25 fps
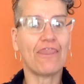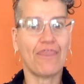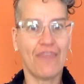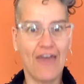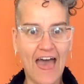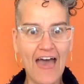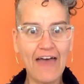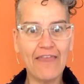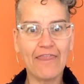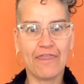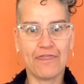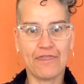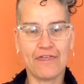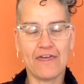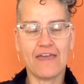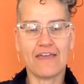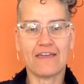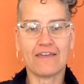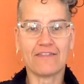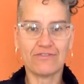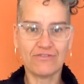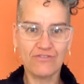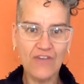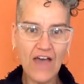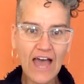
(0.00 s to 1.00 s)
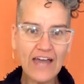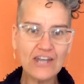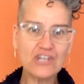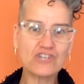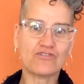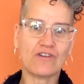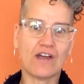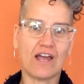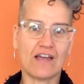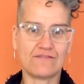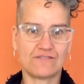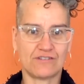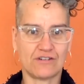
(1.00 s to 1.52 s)
that thing. That
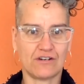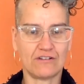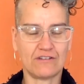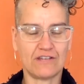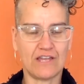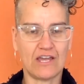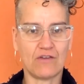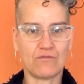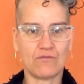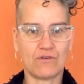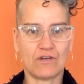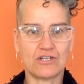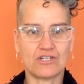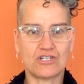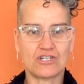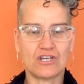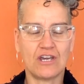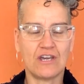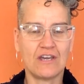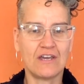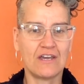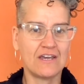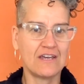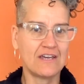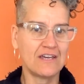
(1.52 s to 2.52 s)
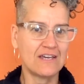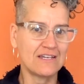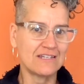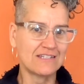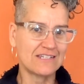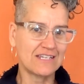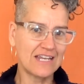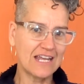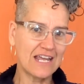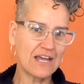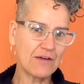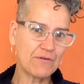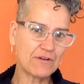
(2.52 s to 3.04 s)
drives our language.
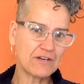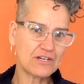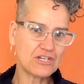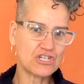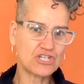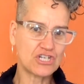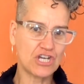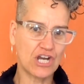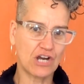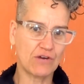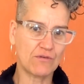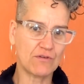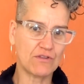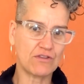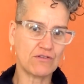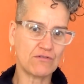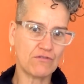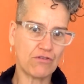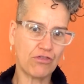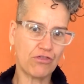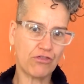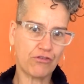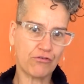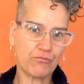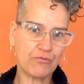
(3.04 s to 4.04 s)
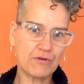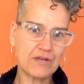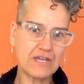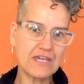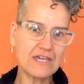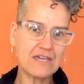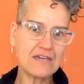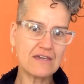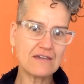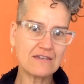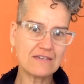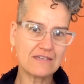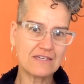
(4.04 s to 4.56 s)
Today I want to share with you
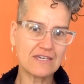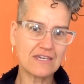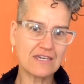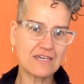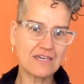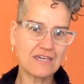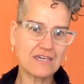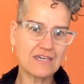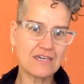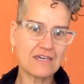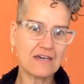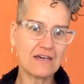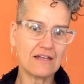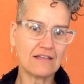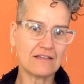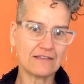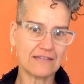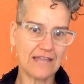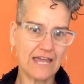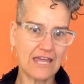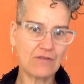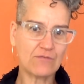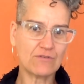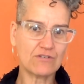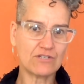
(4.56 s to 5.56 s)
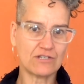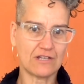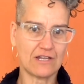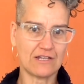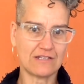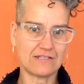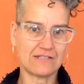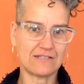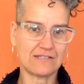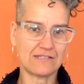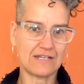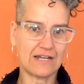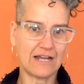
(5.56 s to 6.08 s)
3 key language
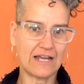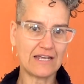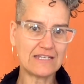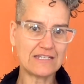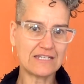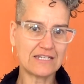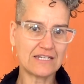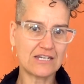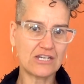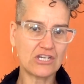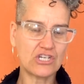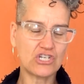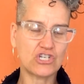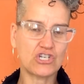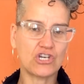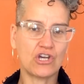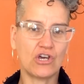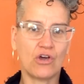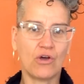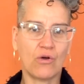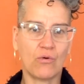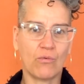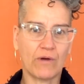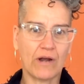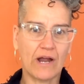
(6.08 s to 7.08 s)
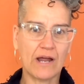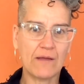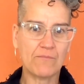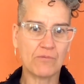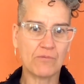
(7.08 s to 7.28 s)
lessons that I teach when I'm